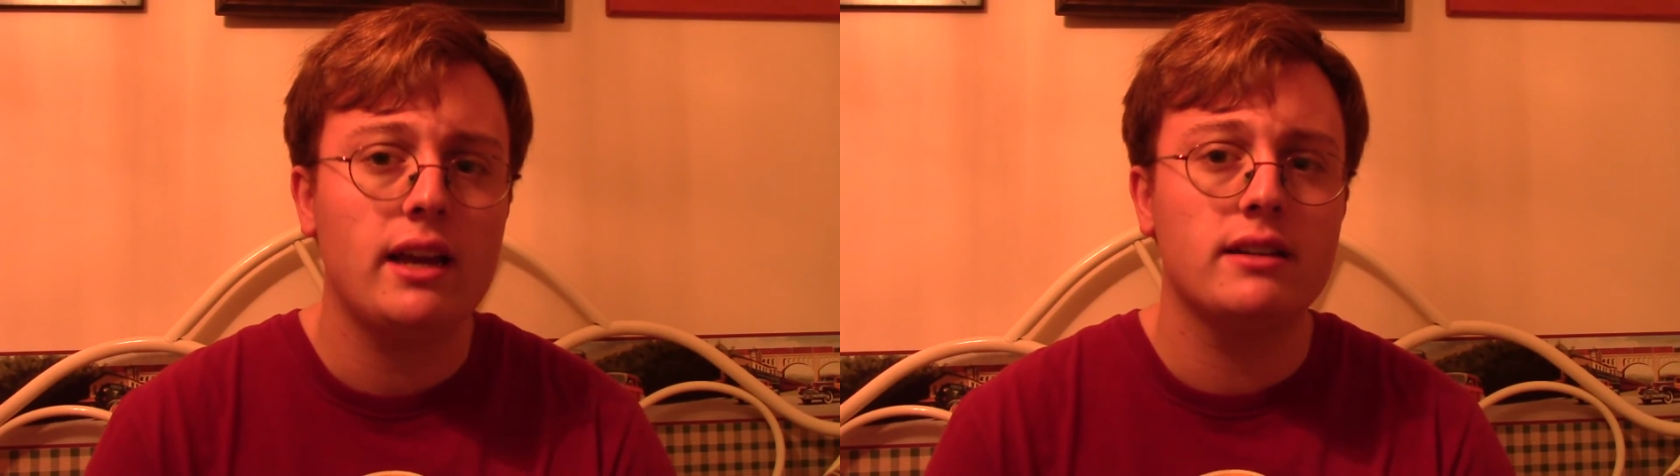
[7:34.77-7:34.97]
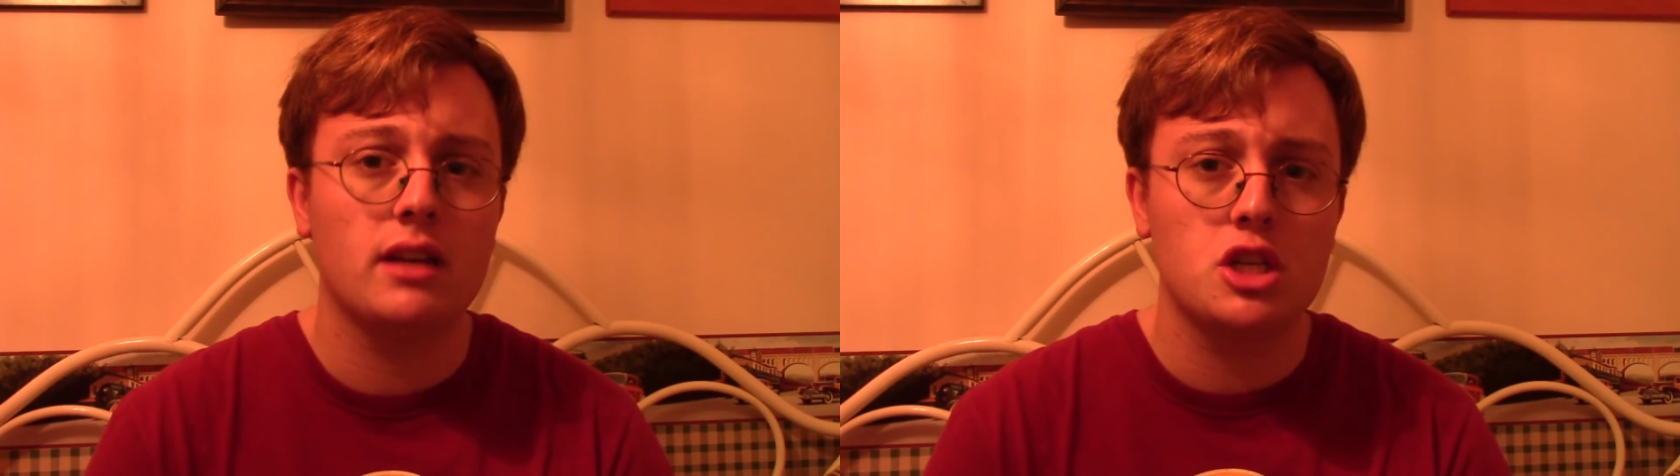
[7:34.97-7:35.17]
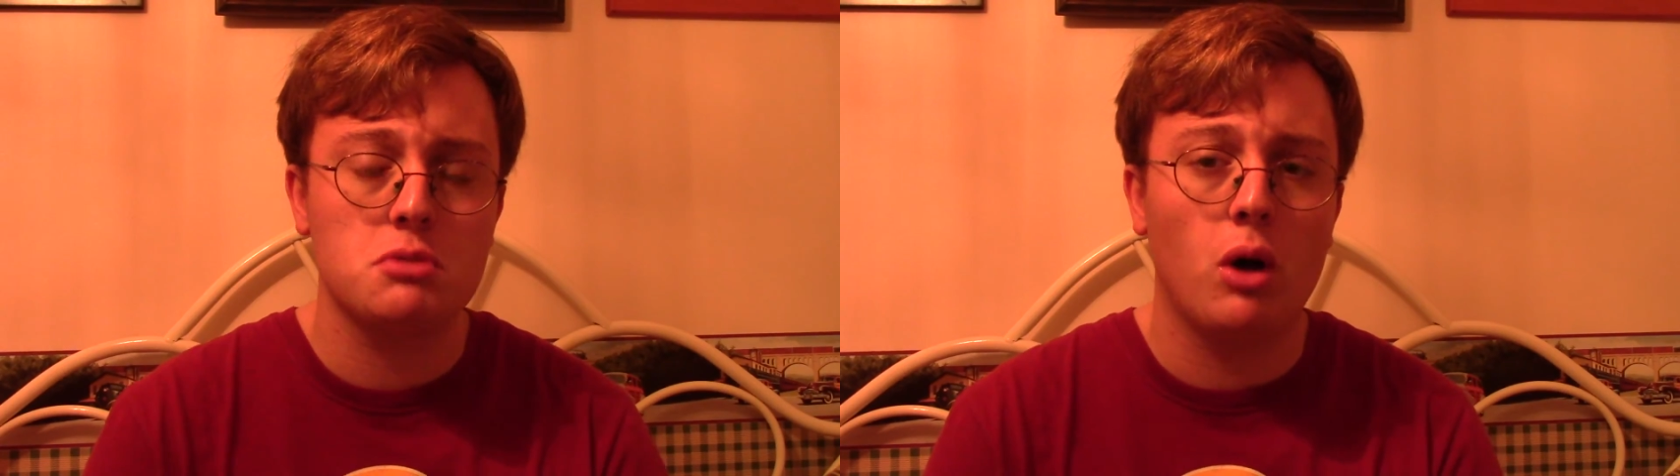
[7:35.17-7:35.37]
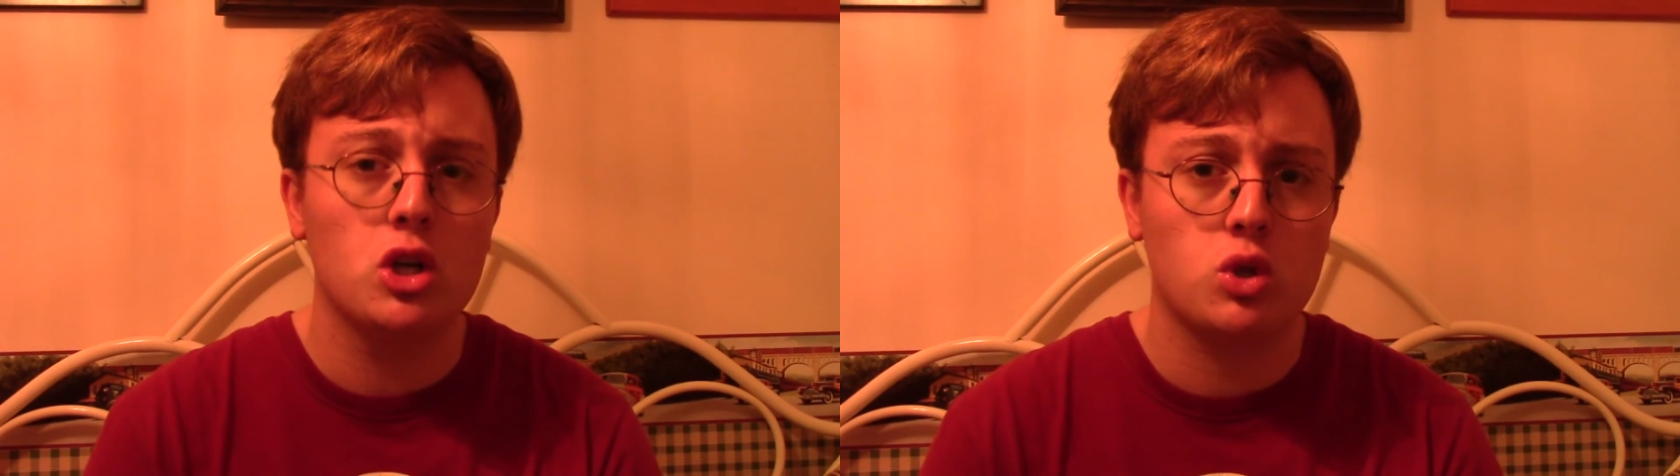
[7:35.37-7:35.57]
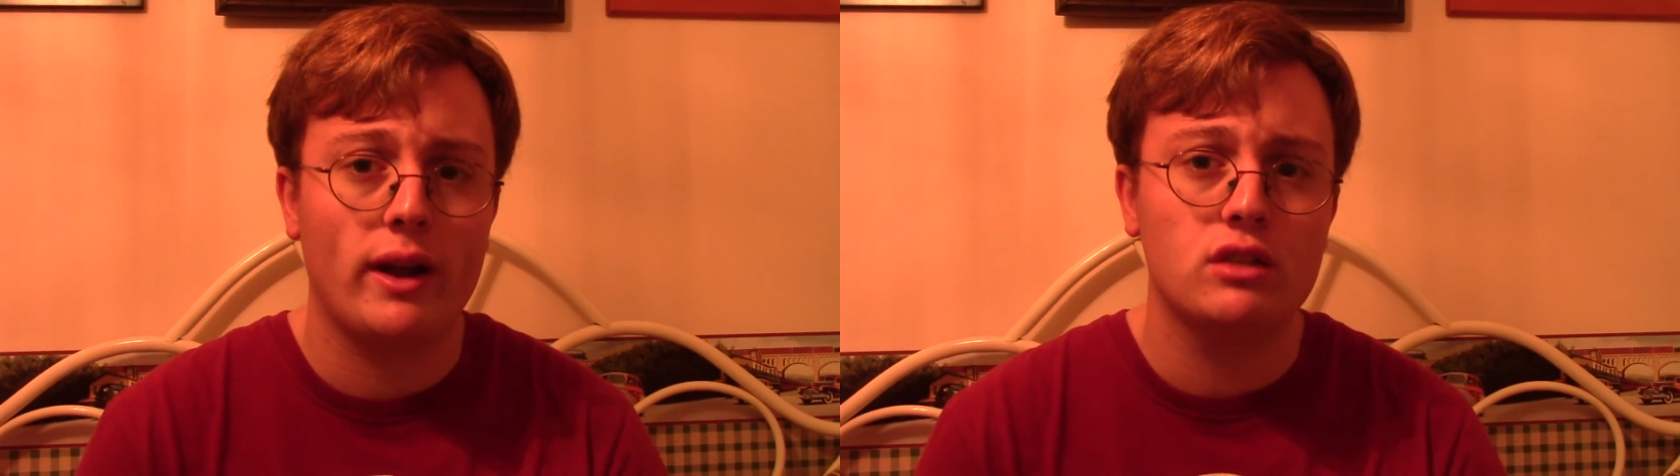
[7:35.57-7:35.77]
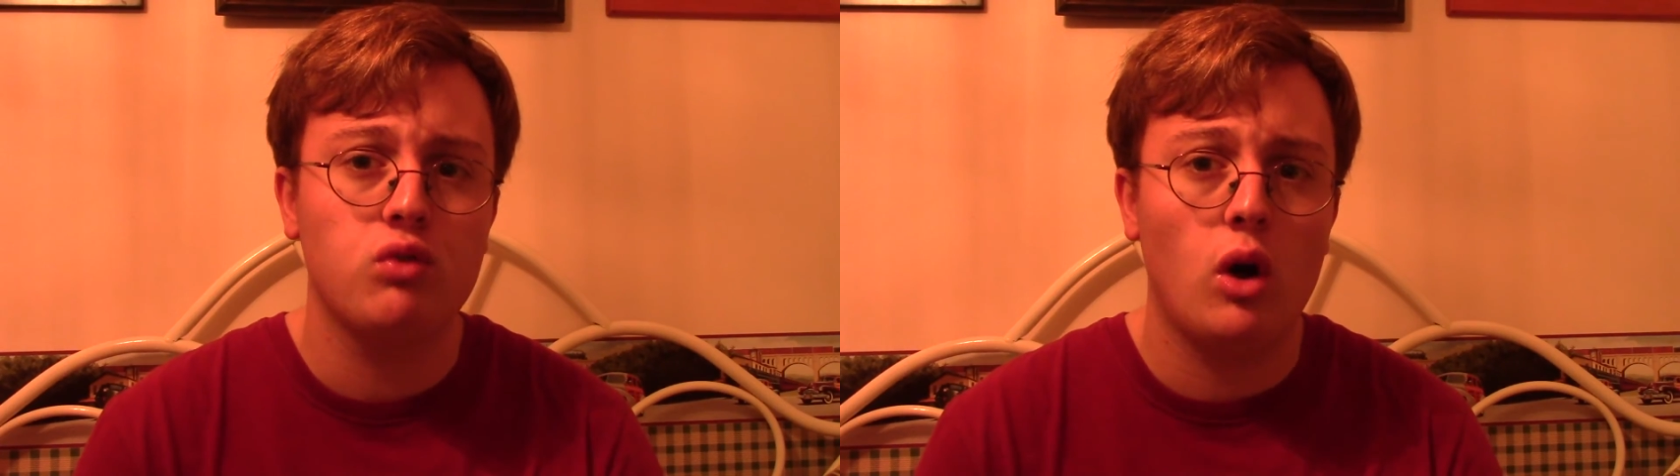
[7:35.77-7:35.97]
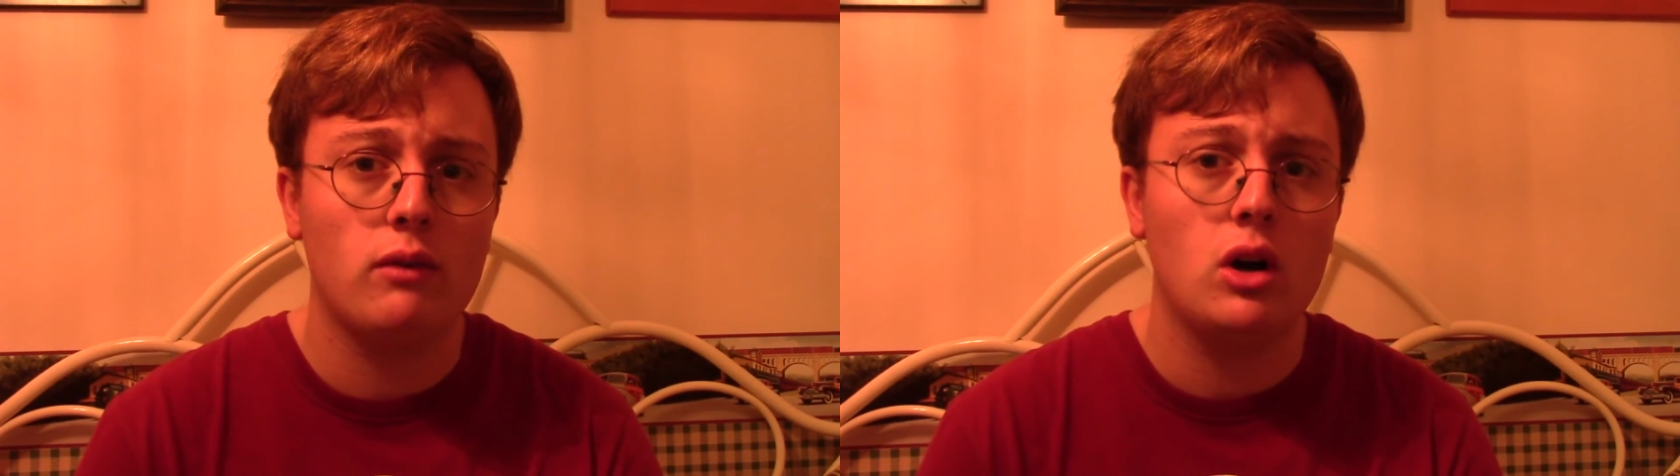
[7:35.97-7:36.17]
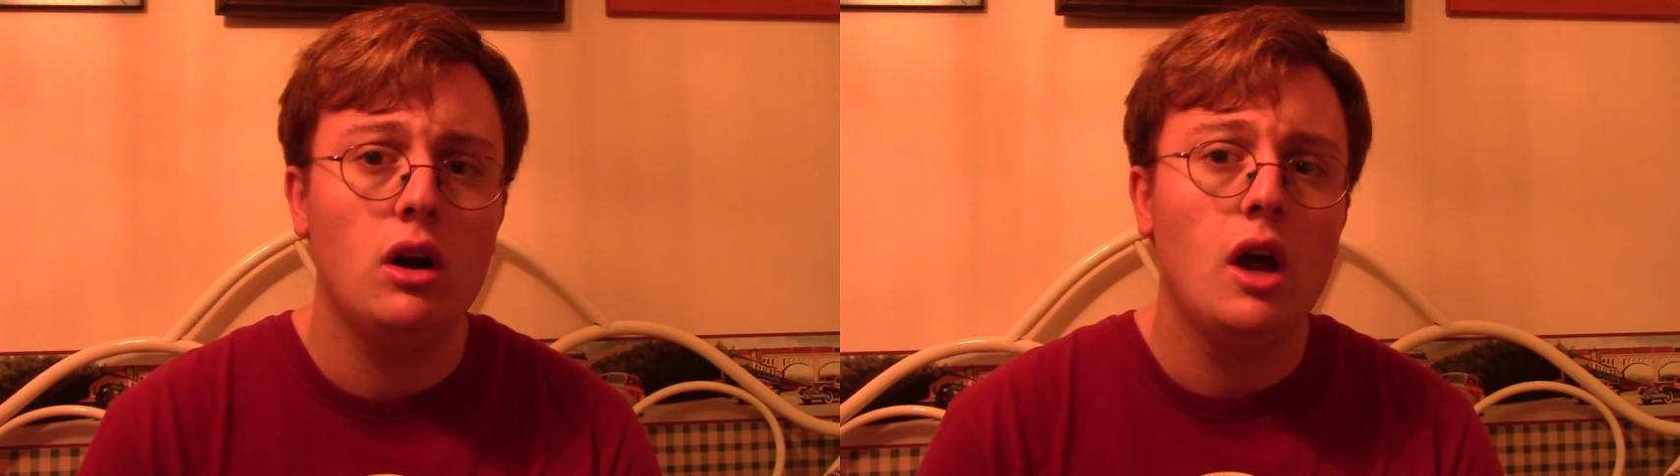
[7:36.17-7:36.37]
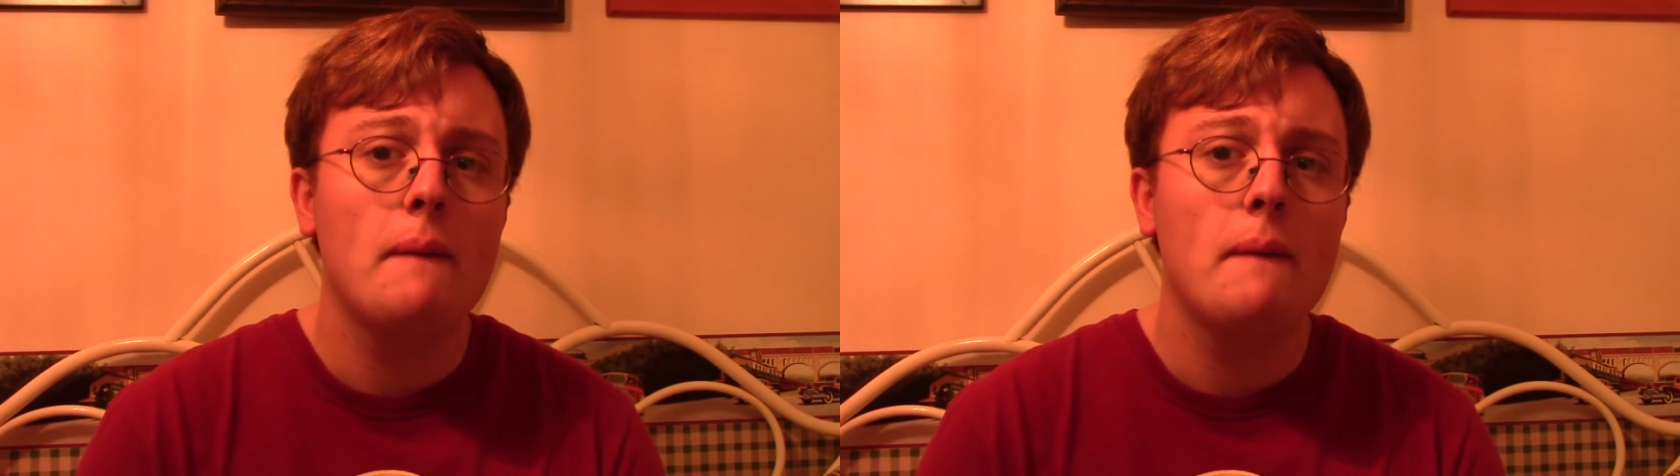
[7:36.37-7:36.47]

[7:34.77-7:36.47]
is a small transformer,